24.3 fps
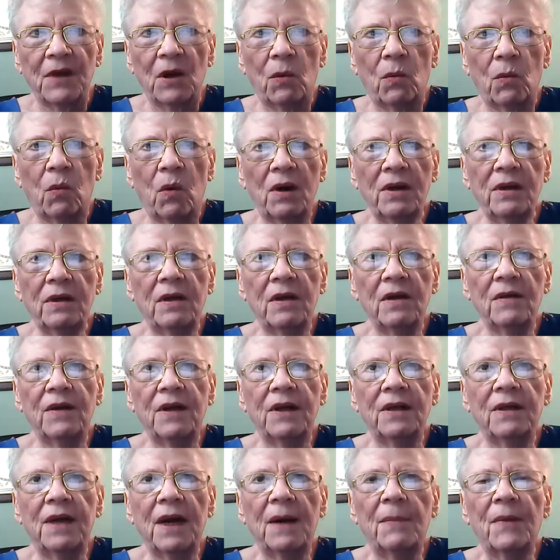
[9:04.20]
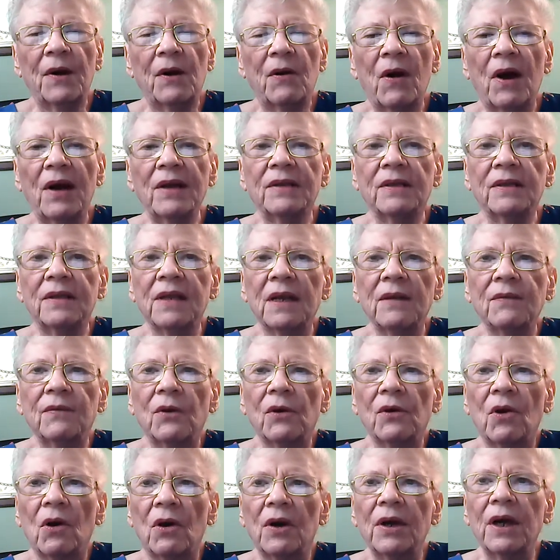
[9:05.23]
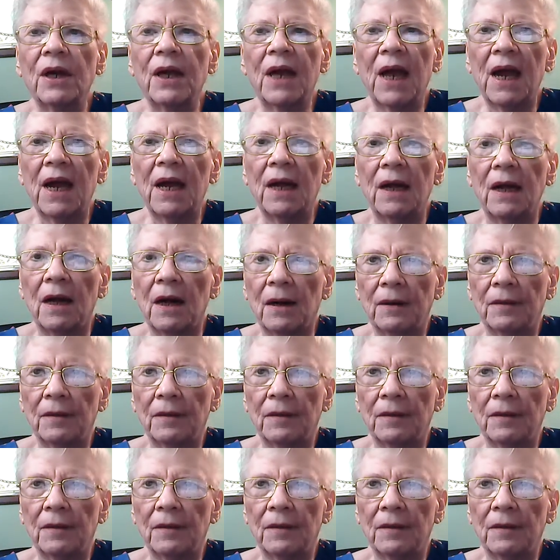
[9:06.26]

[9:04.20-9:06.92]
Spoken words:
What do the Democrats think they're going to gain?